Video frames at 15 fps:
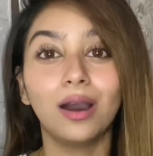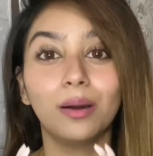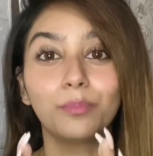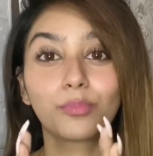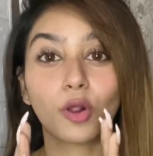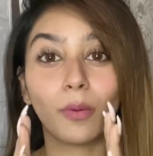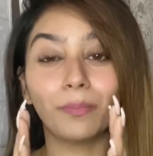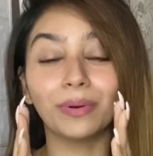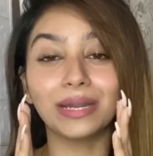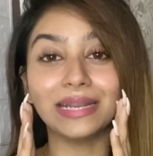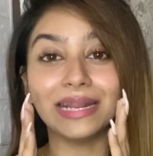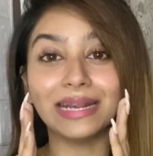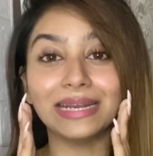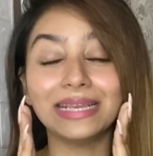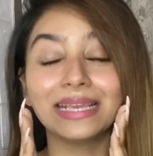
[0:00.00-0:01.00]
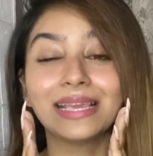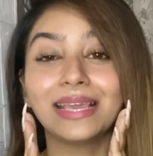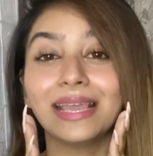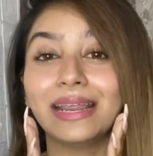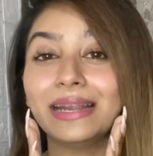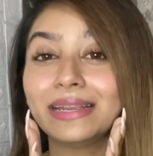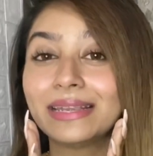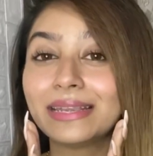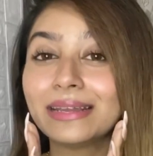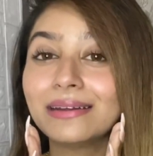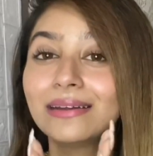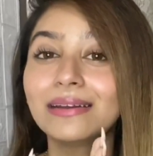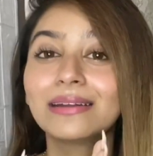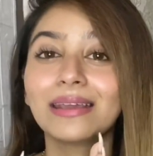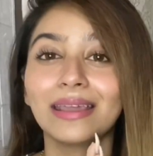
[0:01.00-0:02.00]
proper dedicated
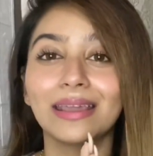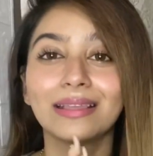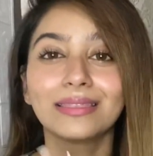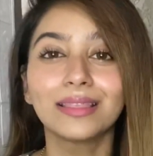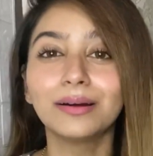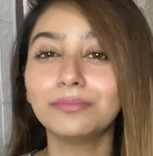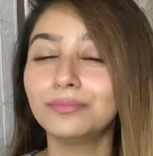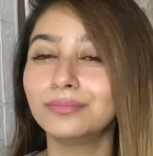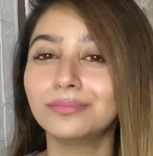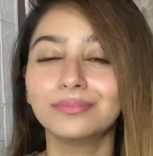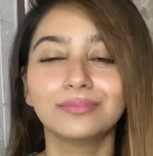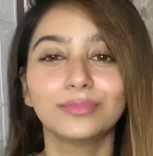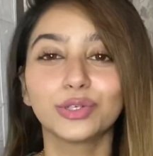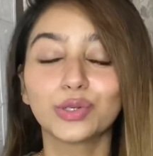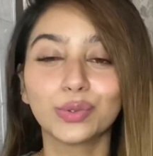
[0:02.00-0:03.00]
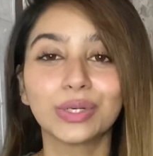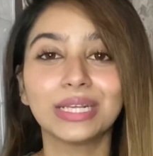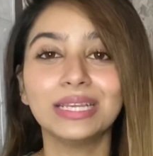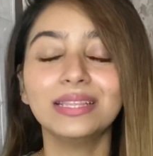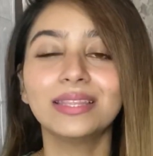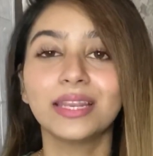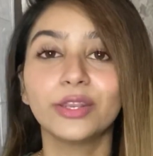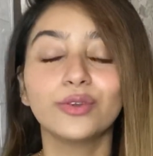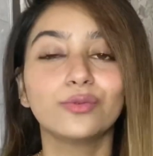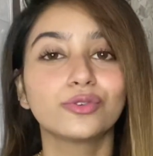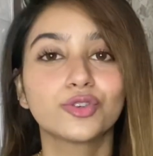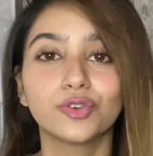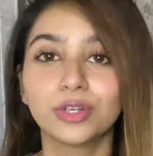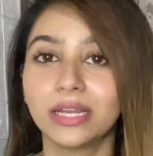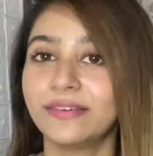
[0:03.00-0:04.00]
ekdam routine, then you
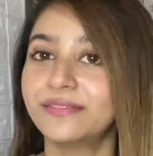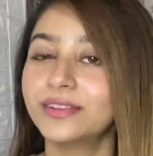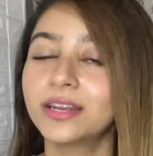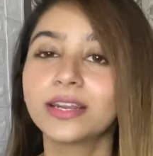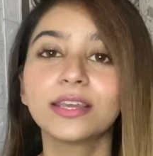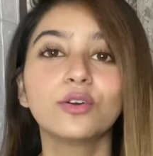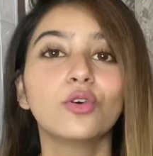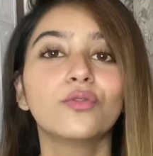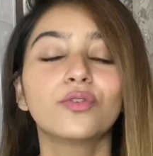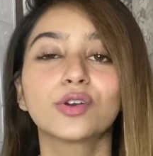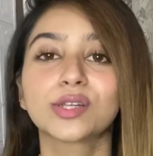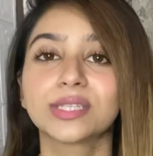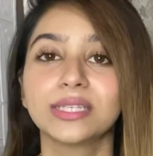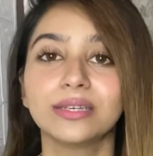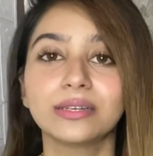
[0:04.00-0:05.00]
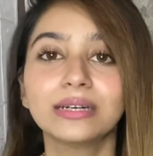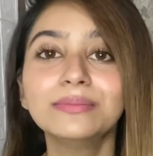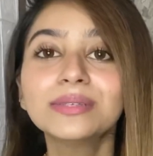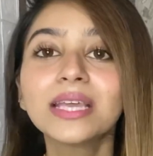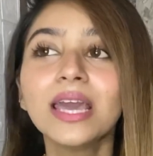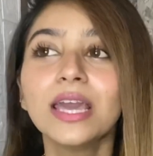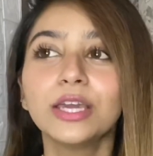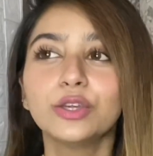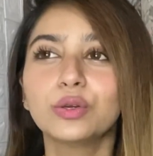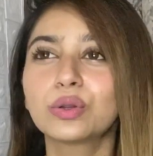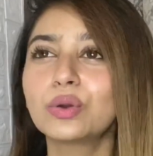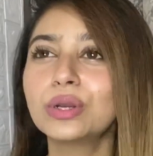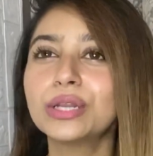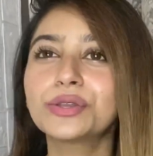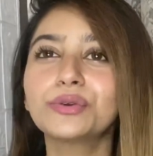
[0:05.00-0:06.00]
should definitely go for serums. You
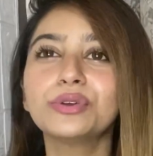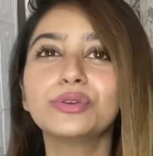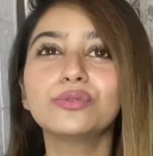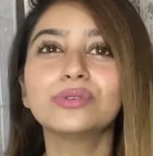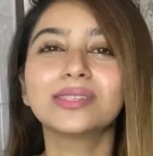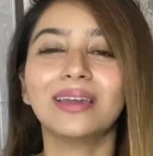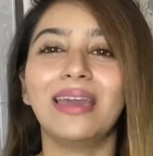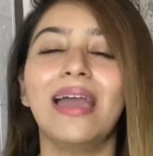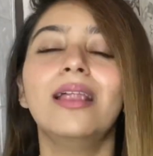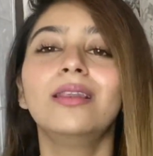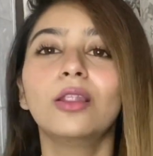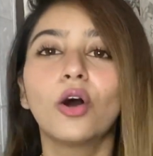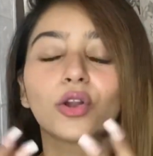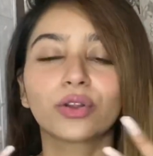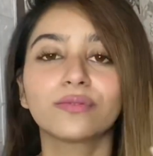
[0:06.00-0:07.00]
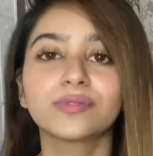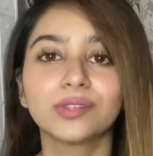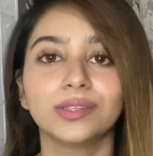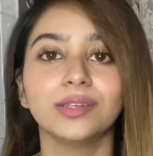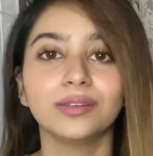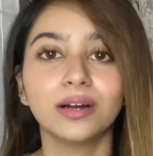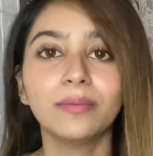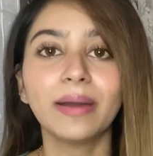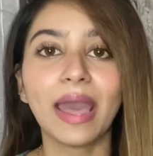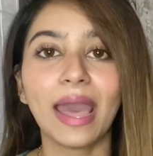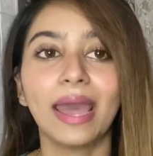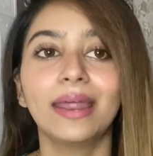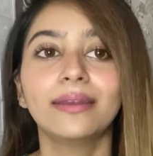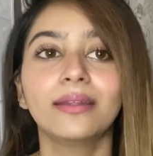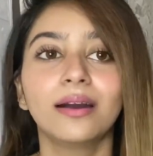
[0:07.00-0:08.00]
don't need to use a hell lot of serum,
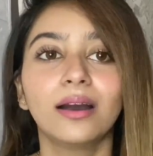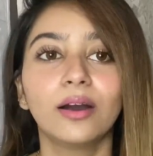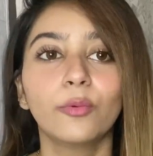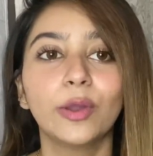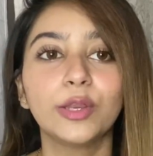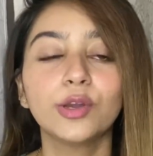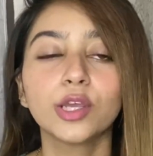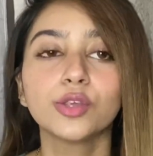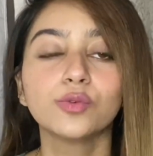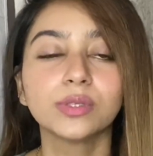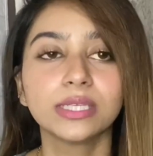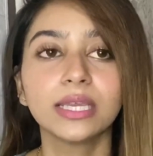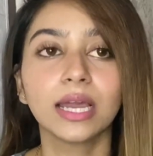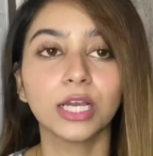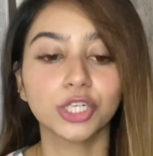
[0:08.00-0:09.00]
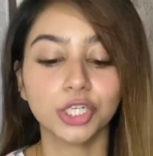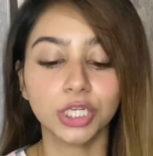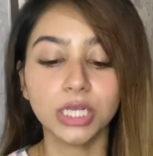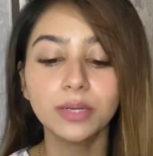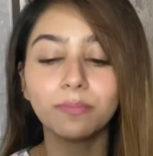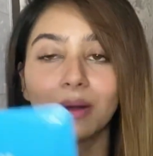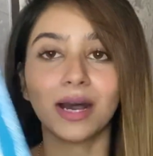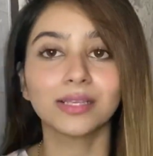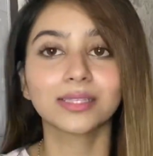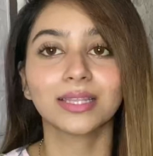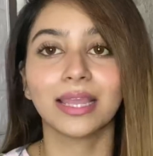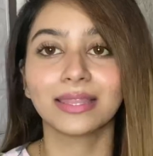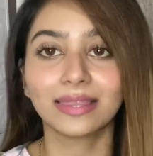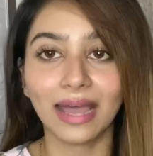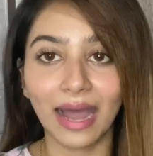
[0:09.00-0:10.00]
and when you're using a sheet mask
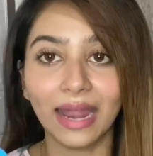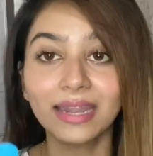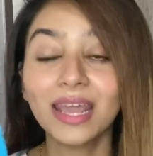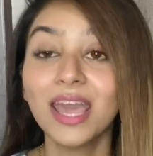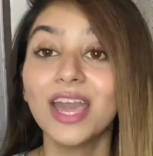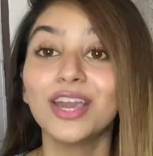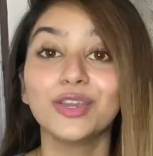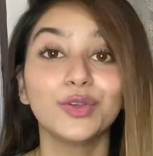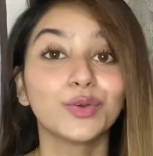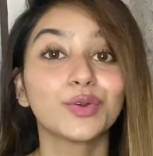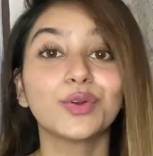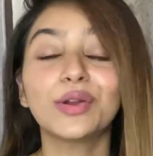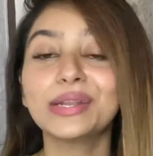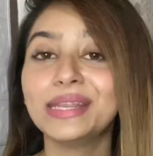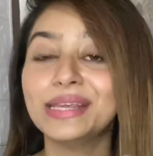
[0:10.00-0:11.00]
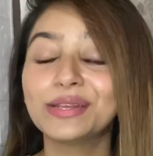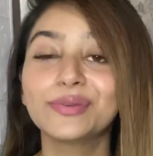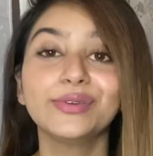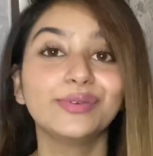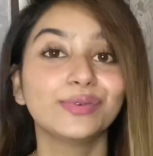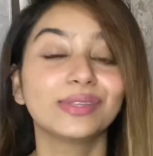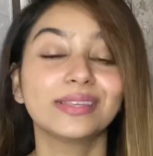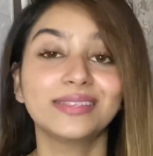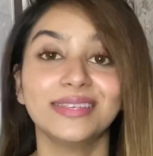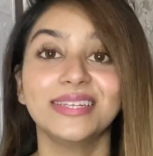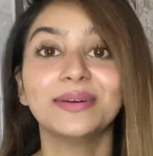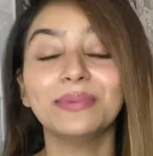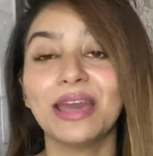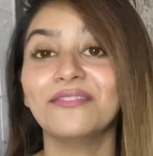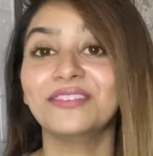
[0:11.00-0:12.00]
like that, you don't need to use a
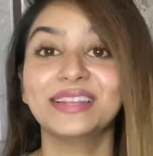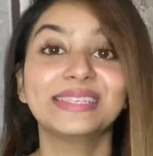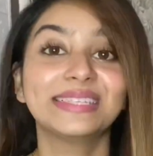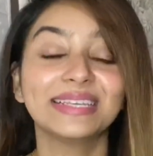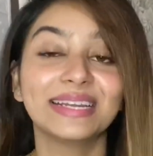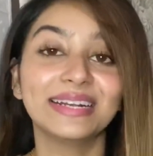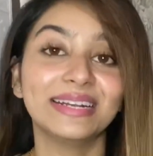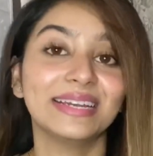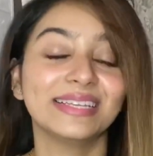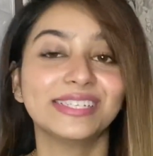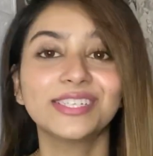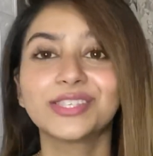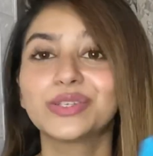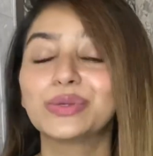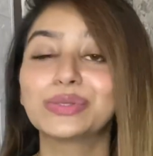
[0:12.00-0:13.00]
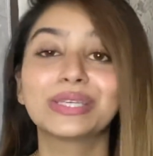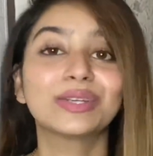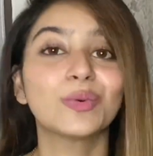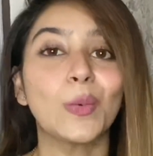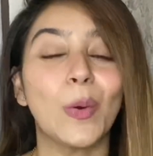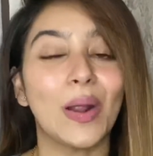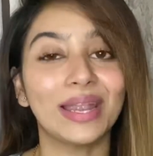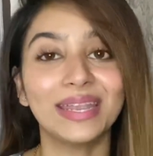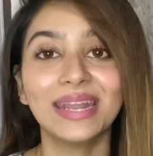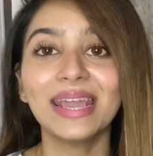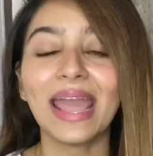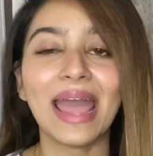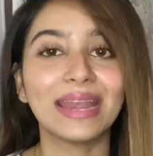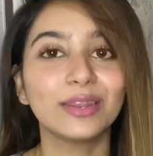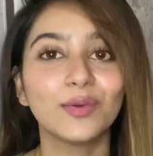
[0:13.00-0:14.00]
serum every single day. Just use it one
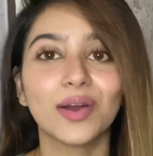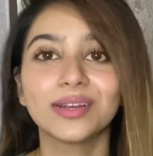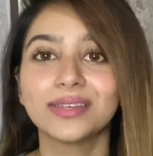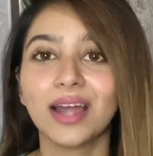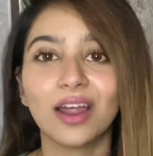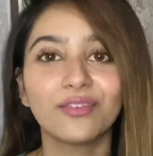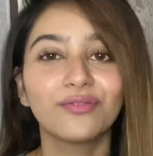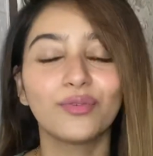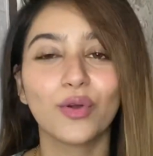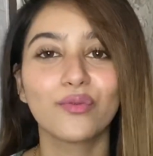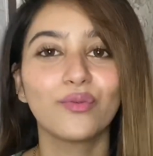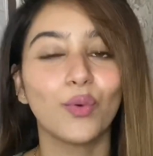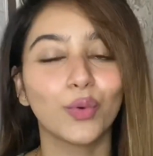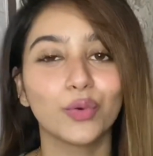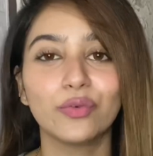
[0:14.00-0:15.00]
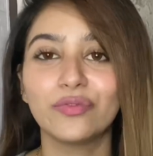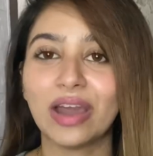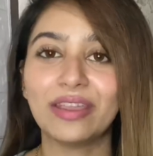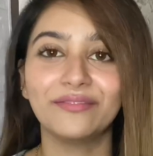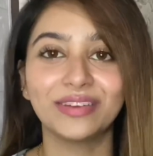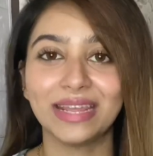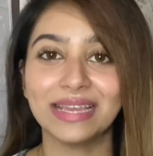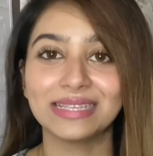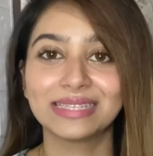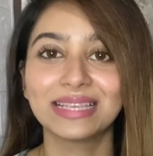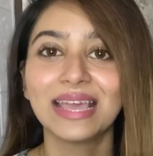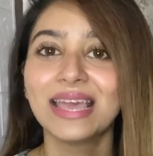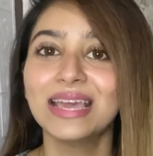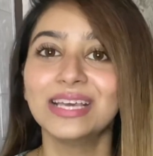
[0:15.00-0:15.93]
day and you are done for 4 to 5 days.